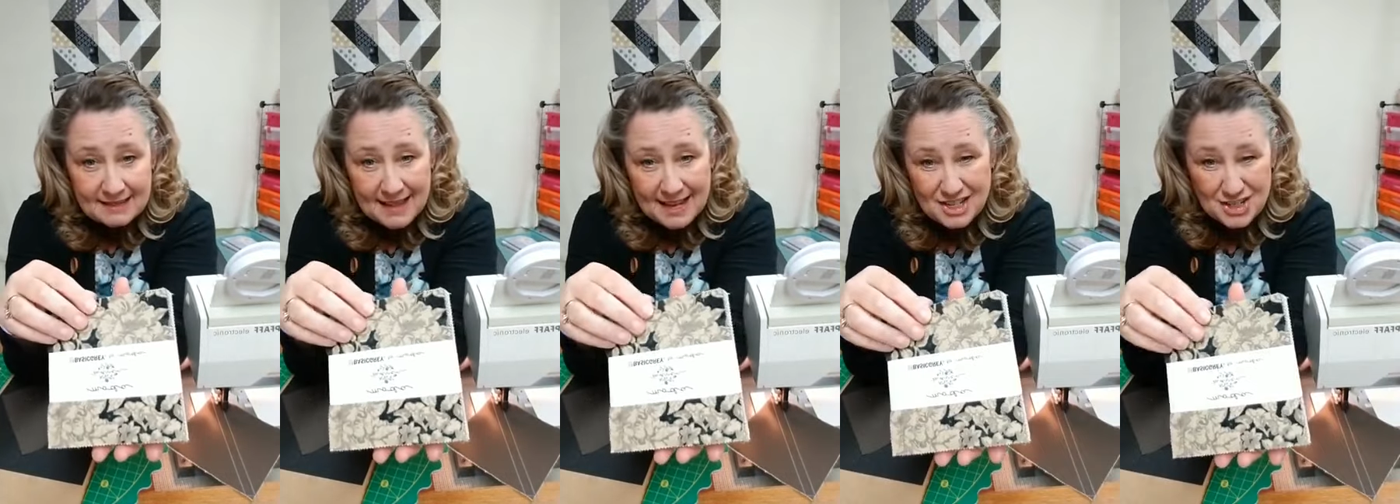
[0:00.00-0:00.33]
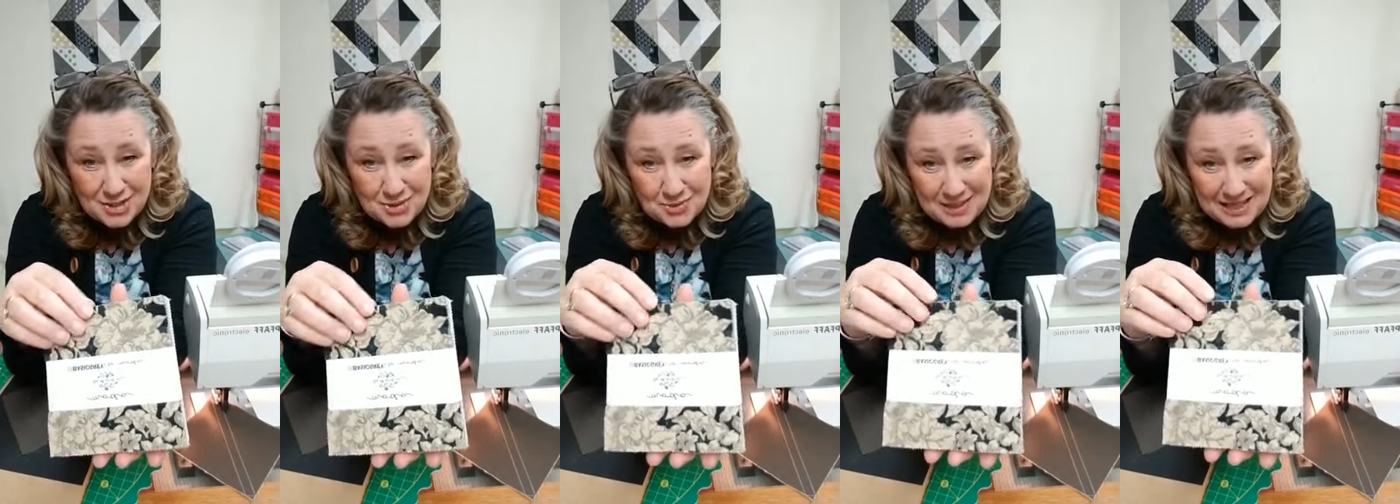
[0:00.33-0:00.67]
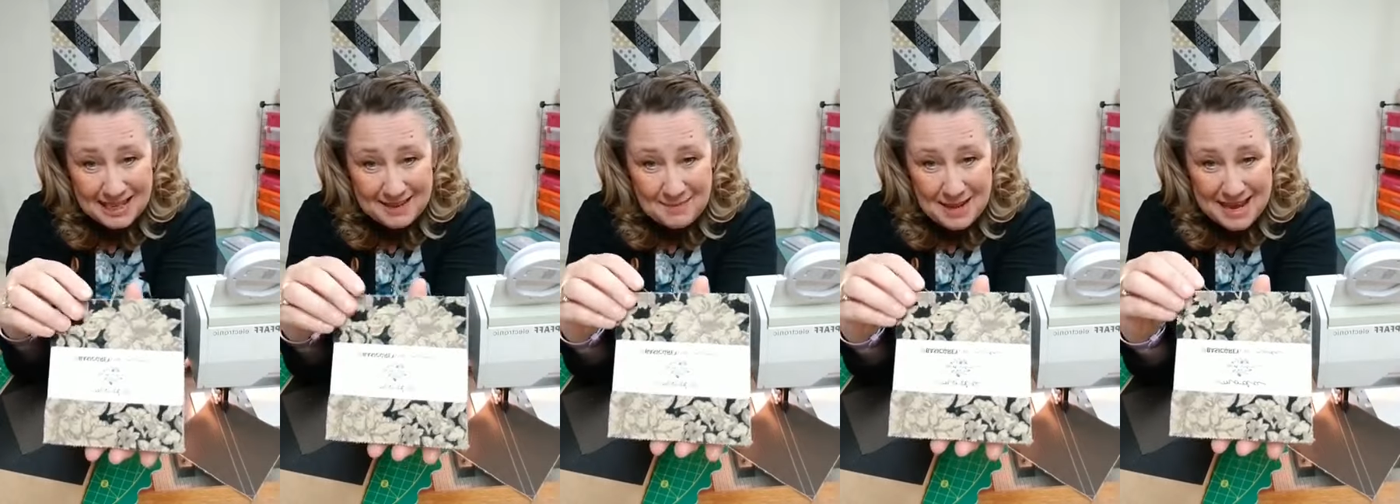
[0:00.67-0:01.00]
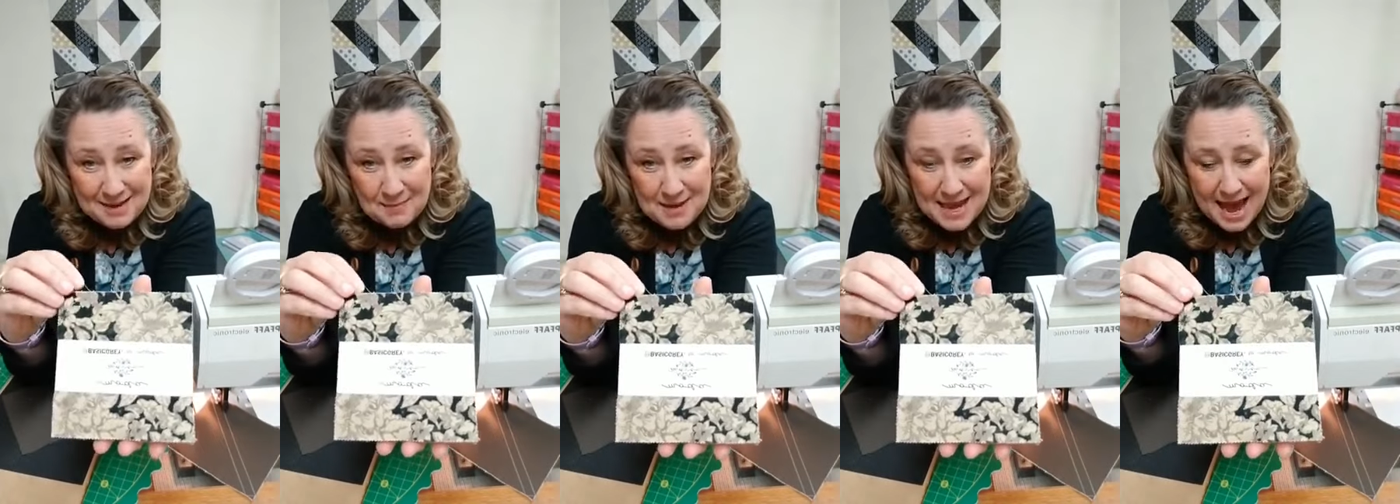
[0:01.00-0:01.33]
They just really
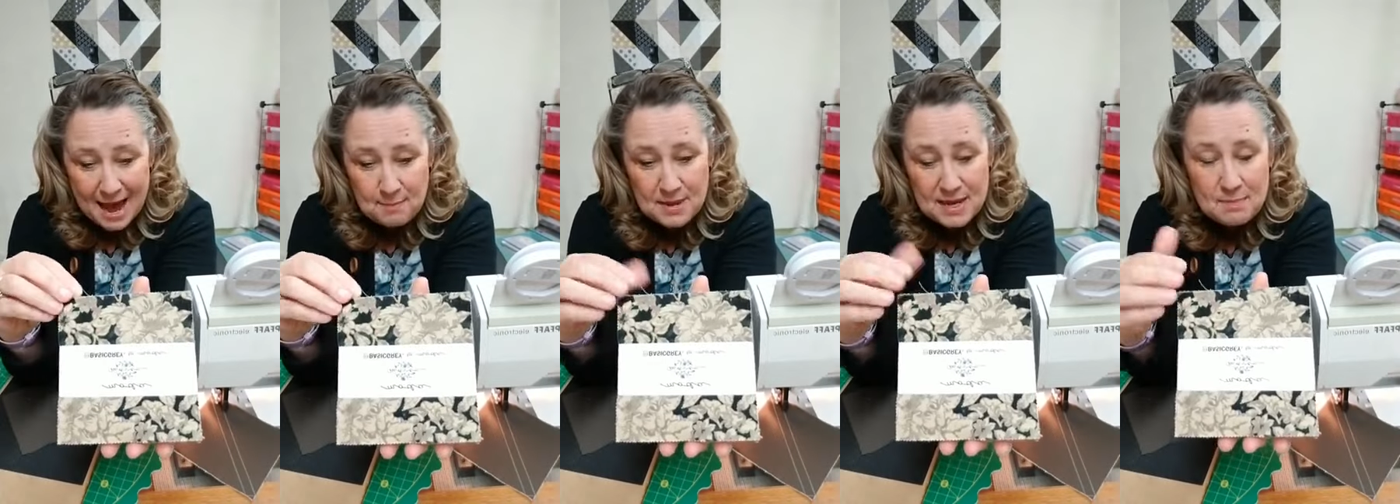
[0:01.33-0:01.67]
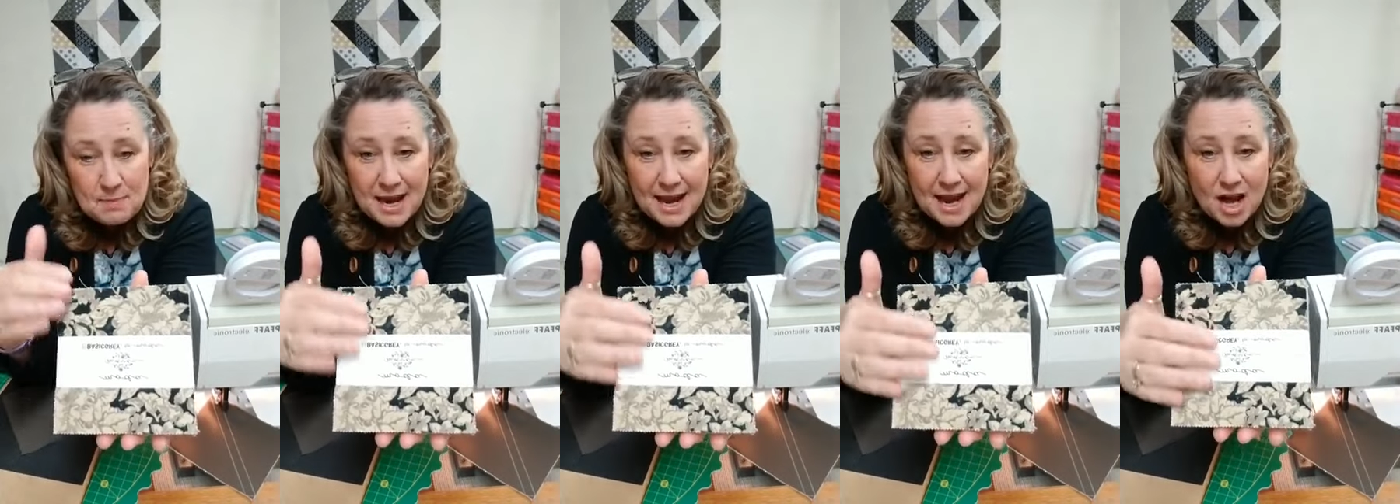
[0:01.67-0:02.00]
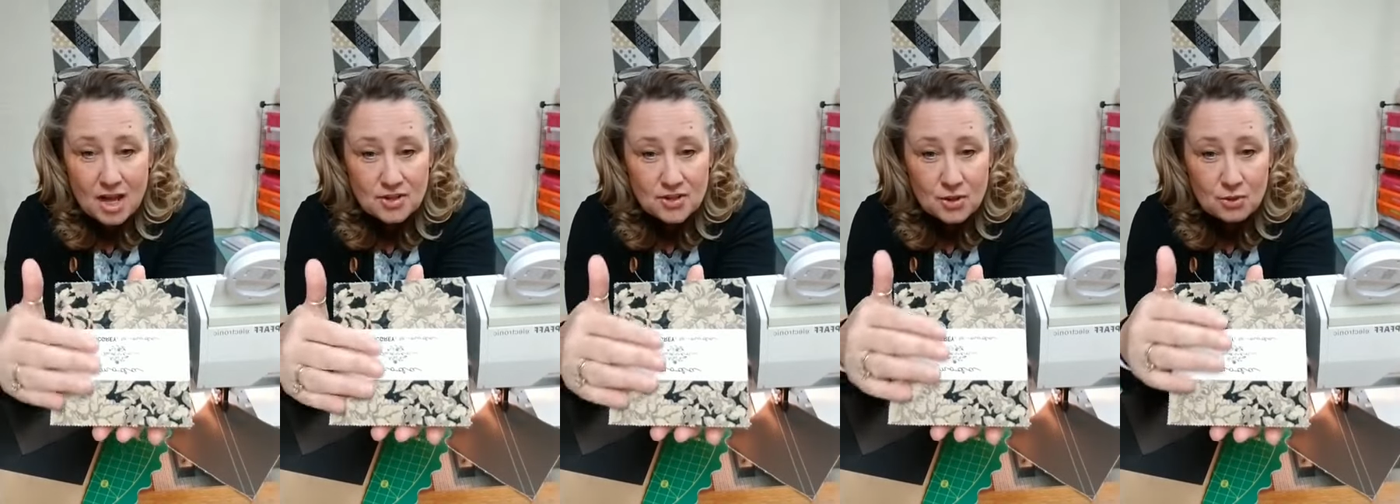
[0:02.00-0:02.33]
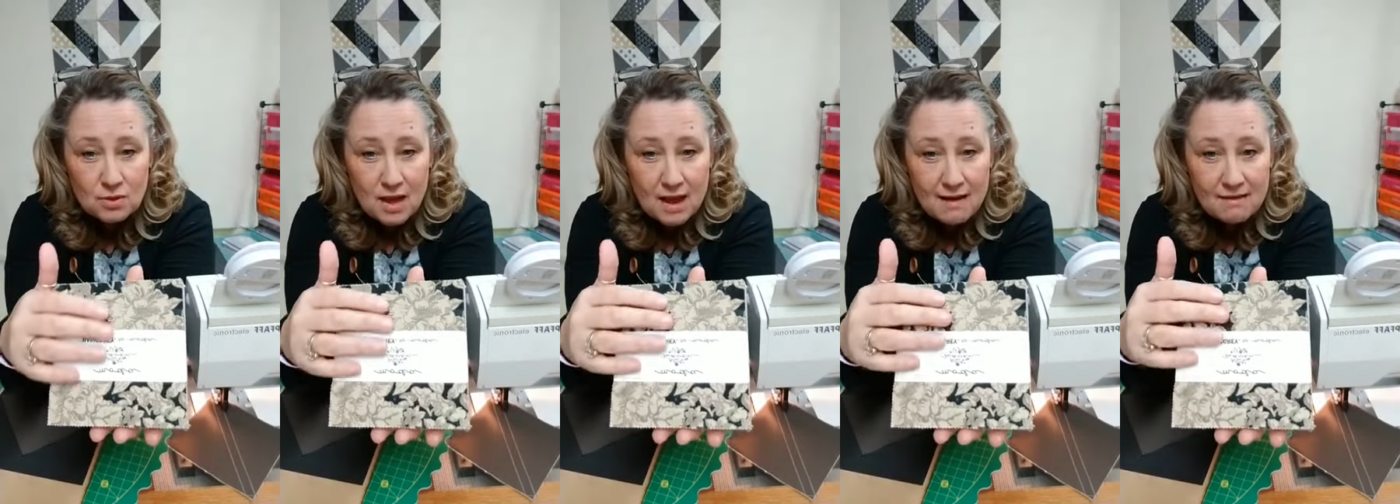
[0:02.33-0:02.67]
make me happy, but I also
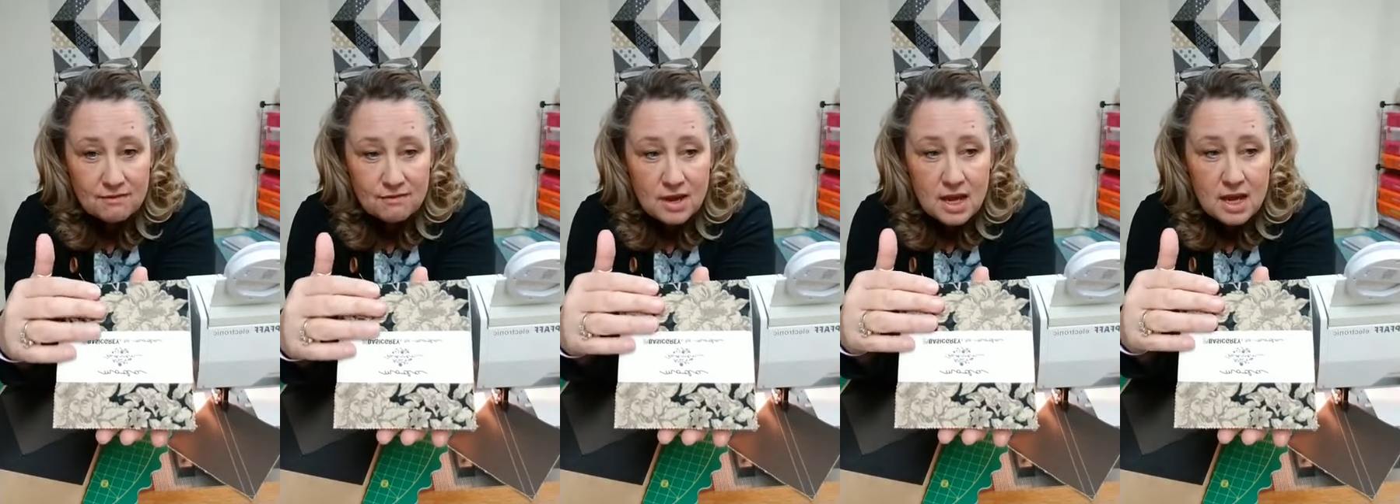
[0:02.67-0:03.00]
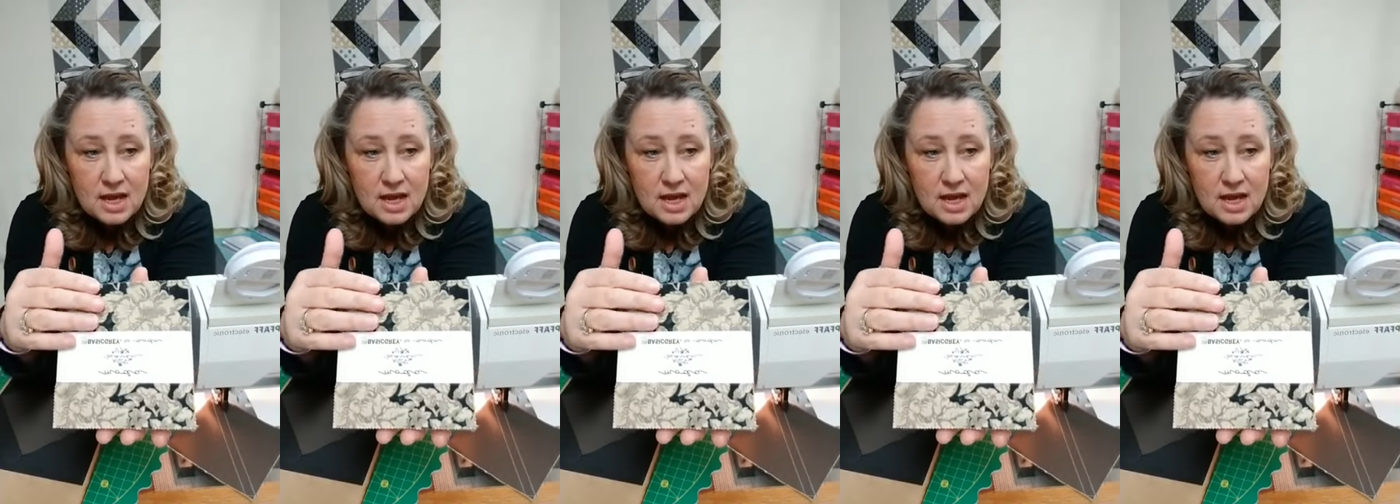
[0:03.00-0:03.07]
love